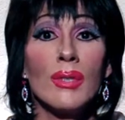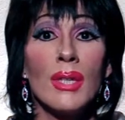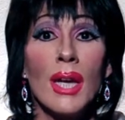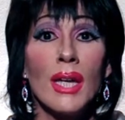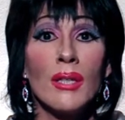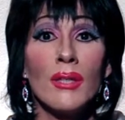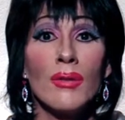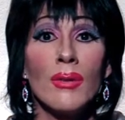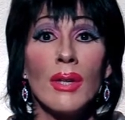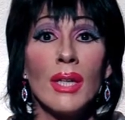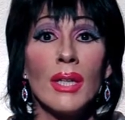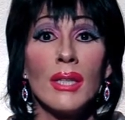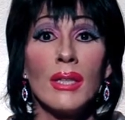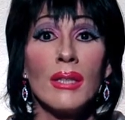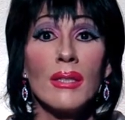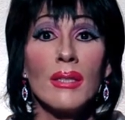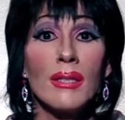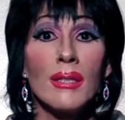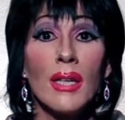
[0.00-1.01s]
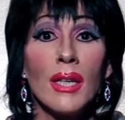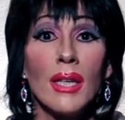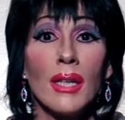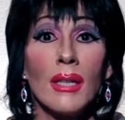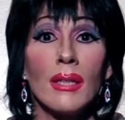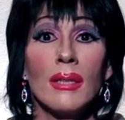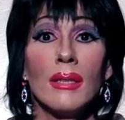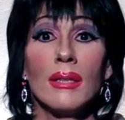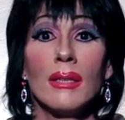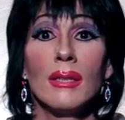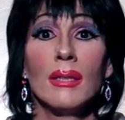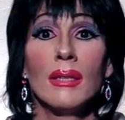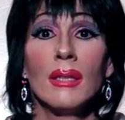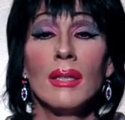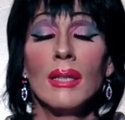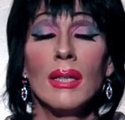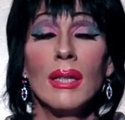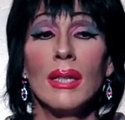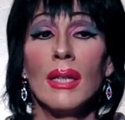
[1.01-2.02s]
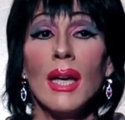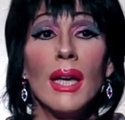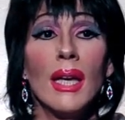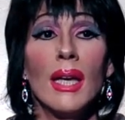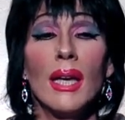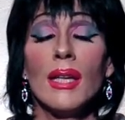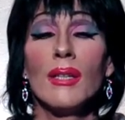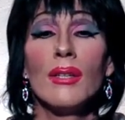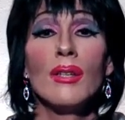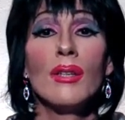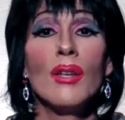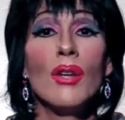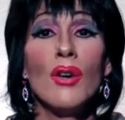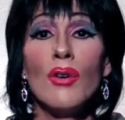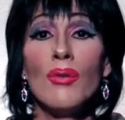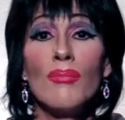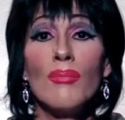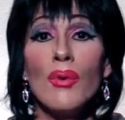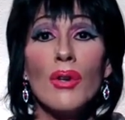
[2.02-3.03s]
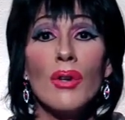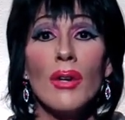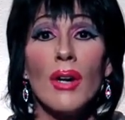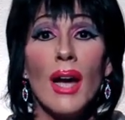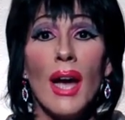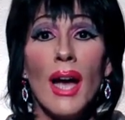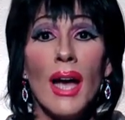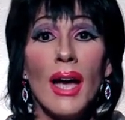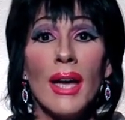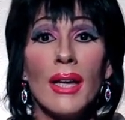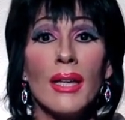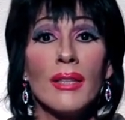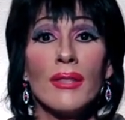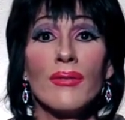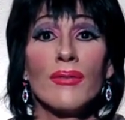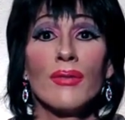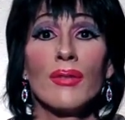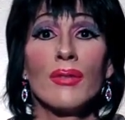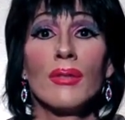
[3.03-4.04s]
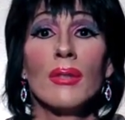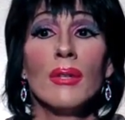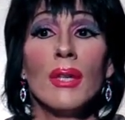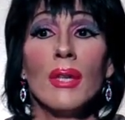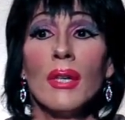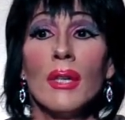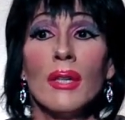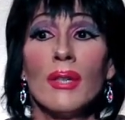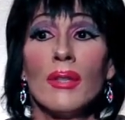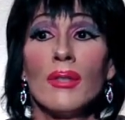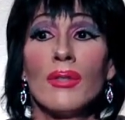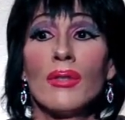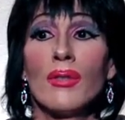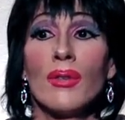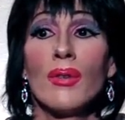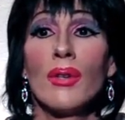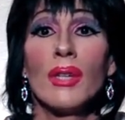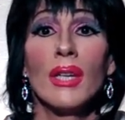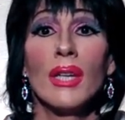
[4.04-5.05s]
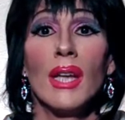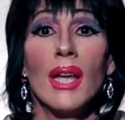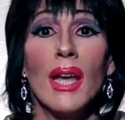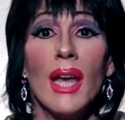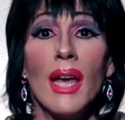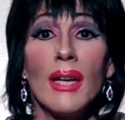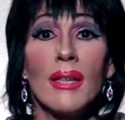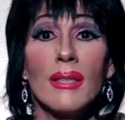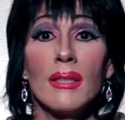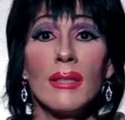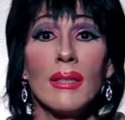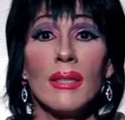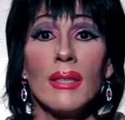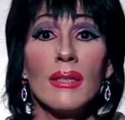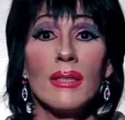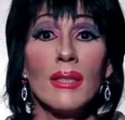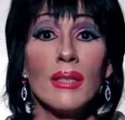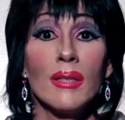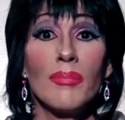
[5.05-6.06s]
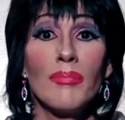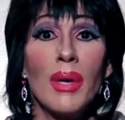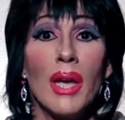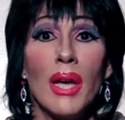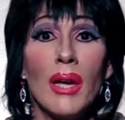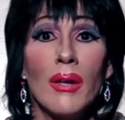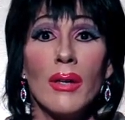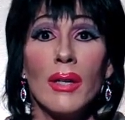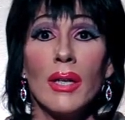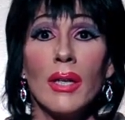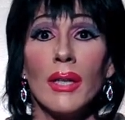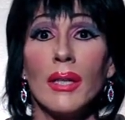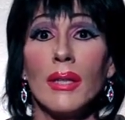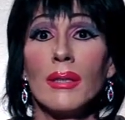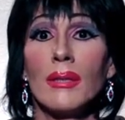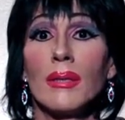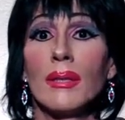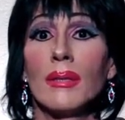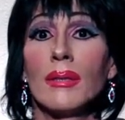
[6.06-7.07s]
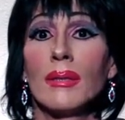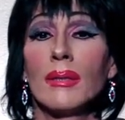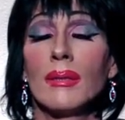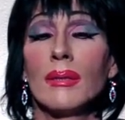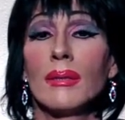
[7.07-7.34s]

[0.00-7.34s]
saturated sight, and I had no more eyes for sordid excellence's paradise.